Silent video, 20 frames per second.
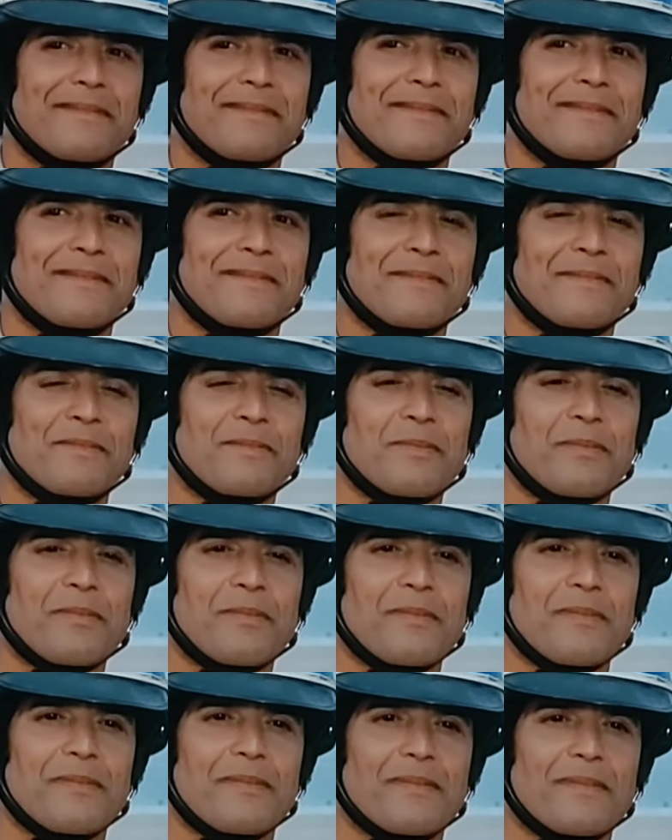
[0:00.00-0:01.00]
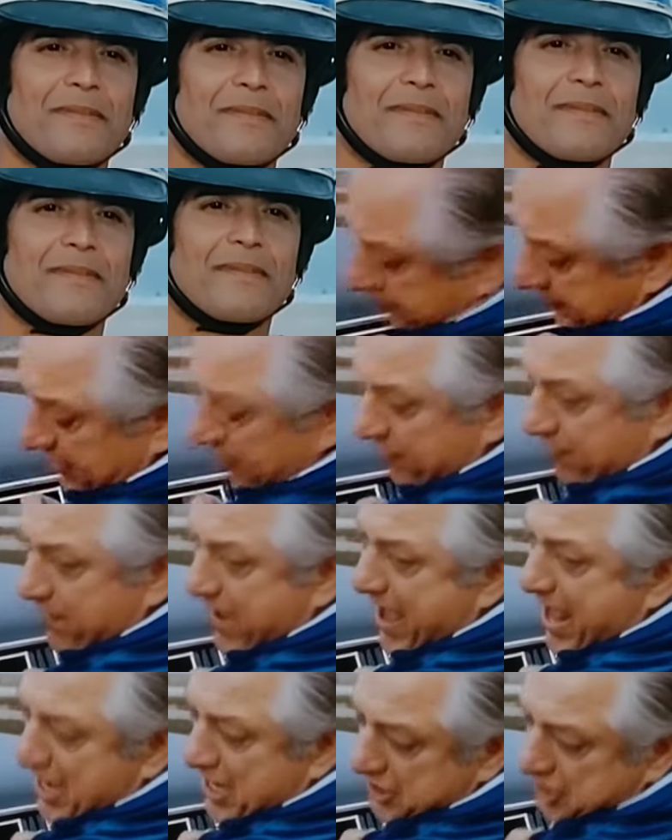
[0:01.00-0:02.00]
What?
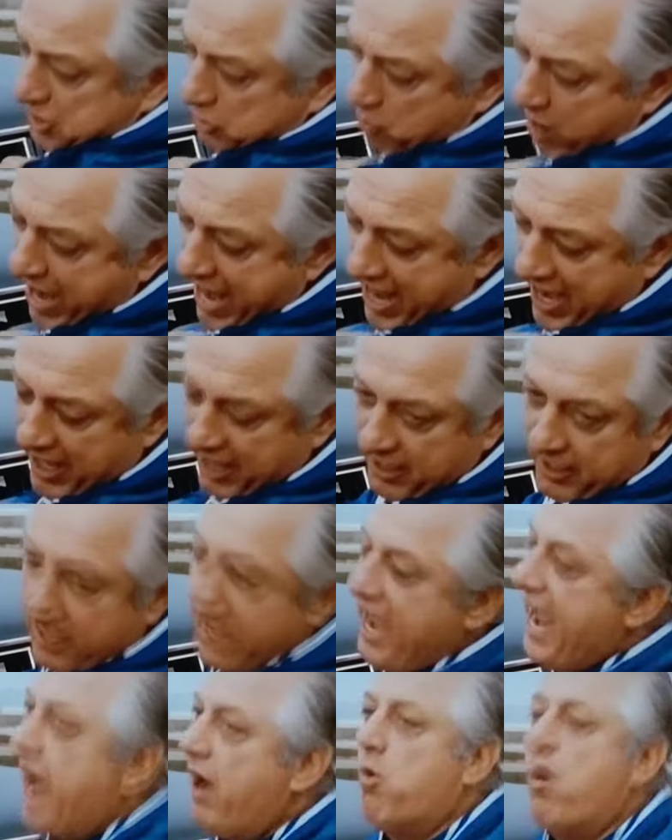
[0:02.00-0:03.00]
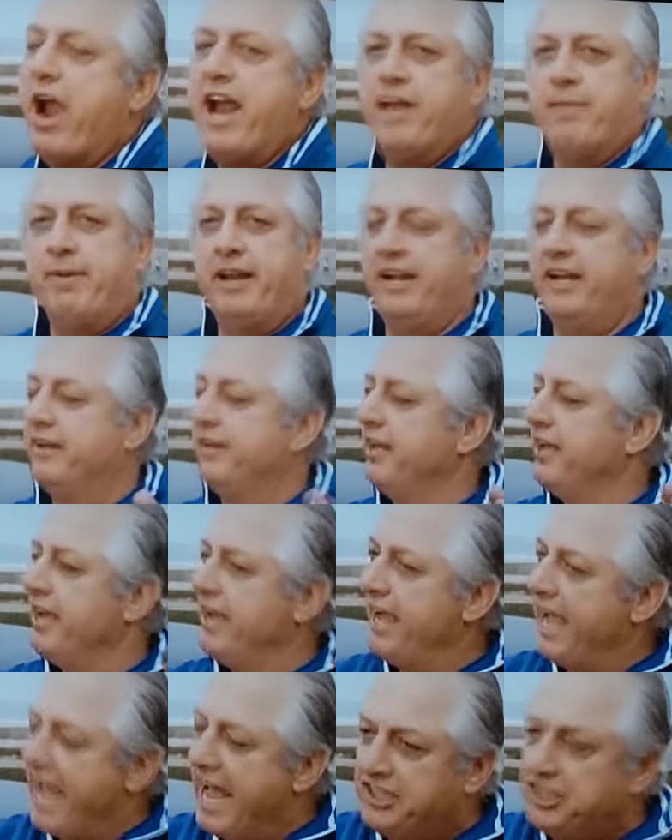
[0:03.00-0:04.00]
Valenzuela? Hey, wait a minute.
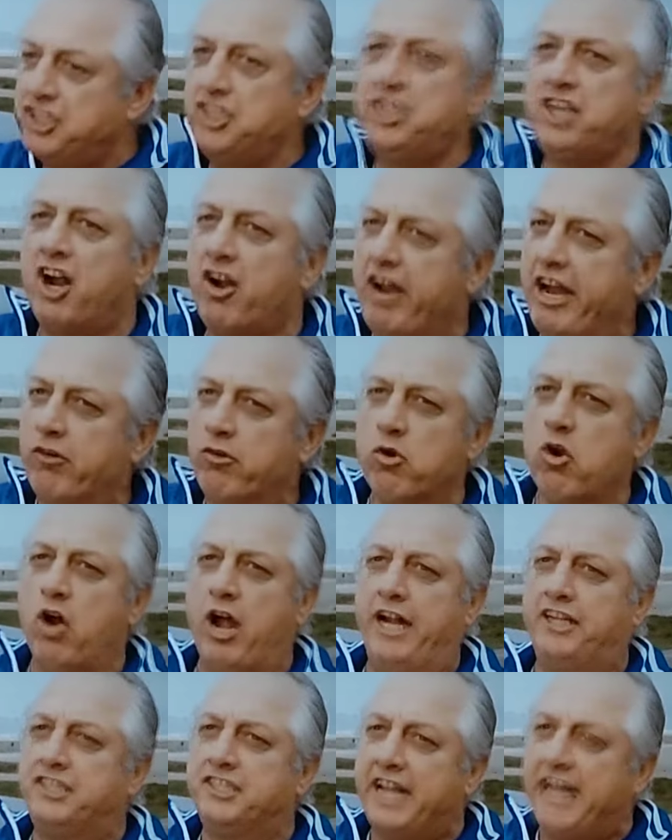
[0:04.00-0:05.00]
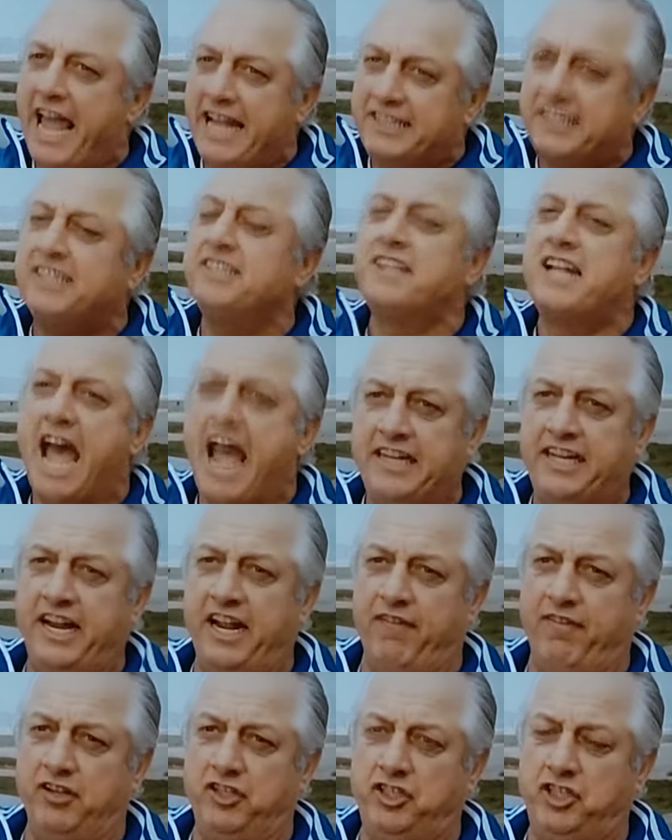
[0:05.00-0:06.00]
That's Jerry Reuss. That's his
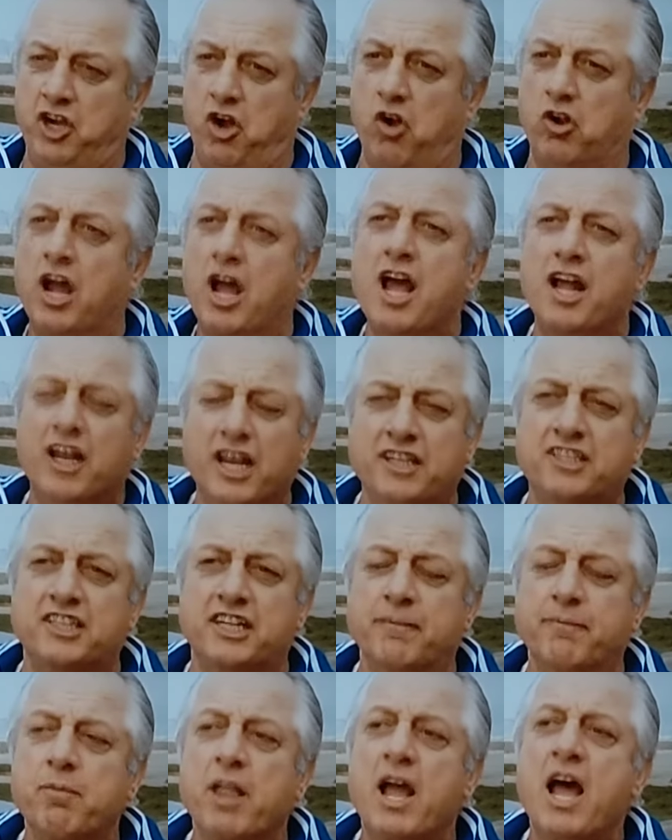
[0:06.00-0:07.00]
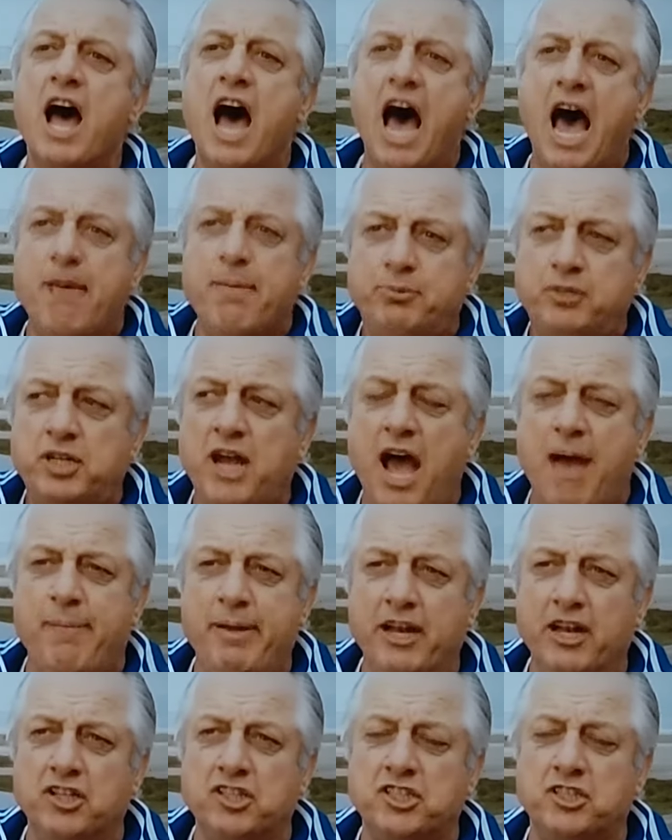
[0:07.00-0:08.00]
idea of a joke. Listen, I'm
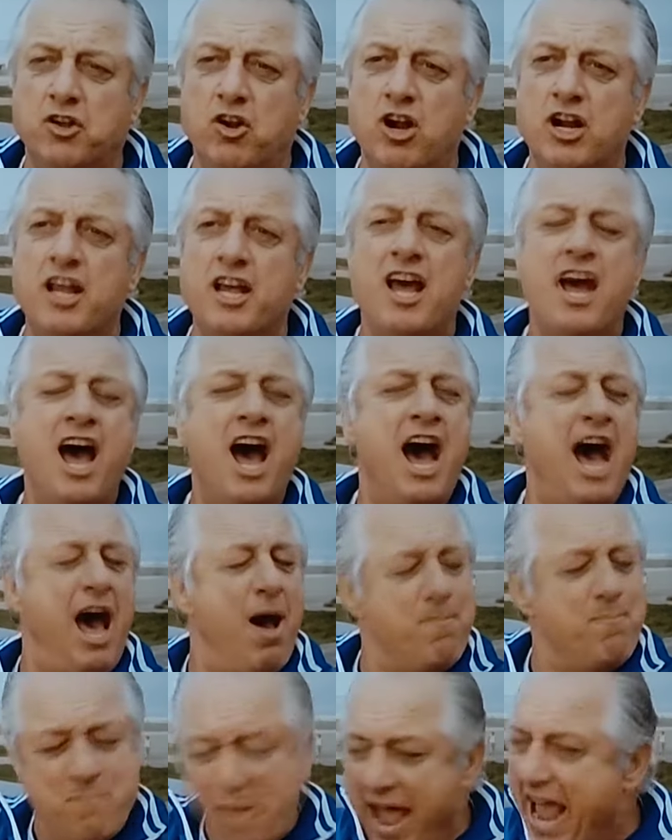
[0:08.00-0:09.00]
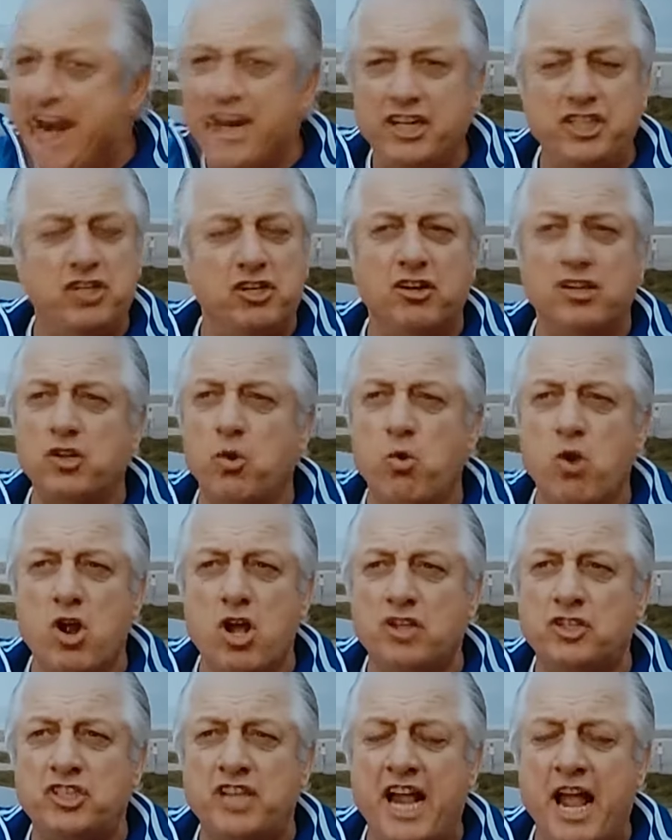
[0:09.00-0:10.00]
Tommy Lasorda. a manager of the
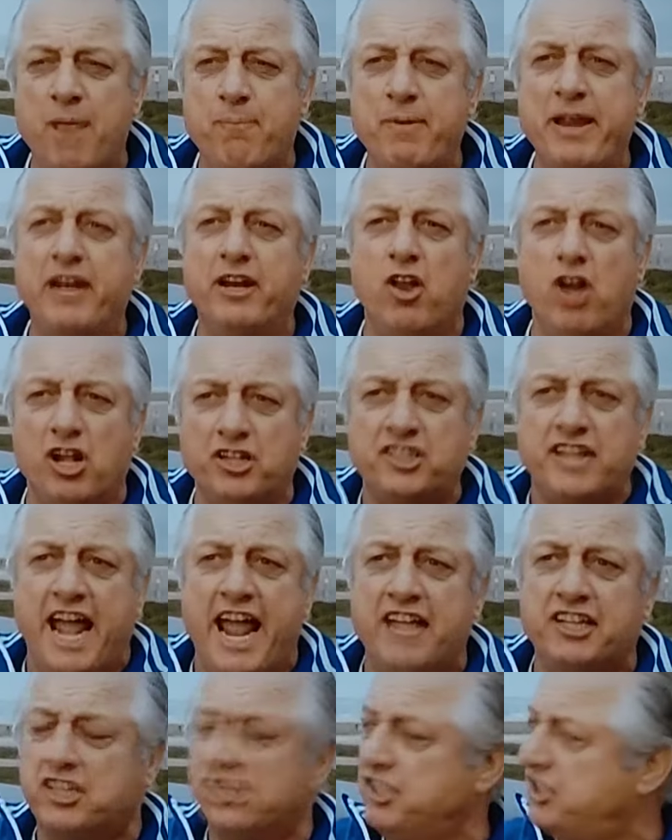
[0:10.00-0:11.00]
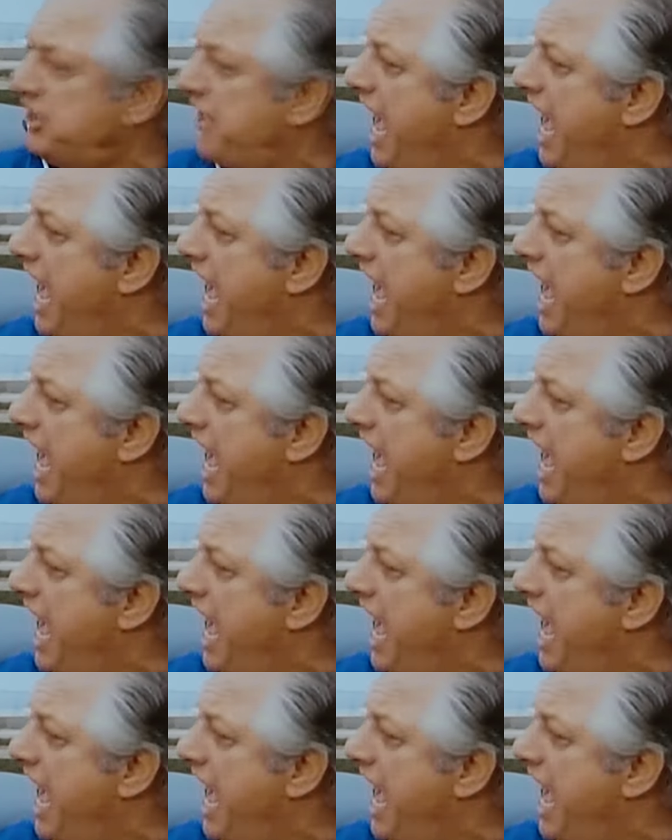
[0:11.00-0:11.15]
world champion Los Angeles.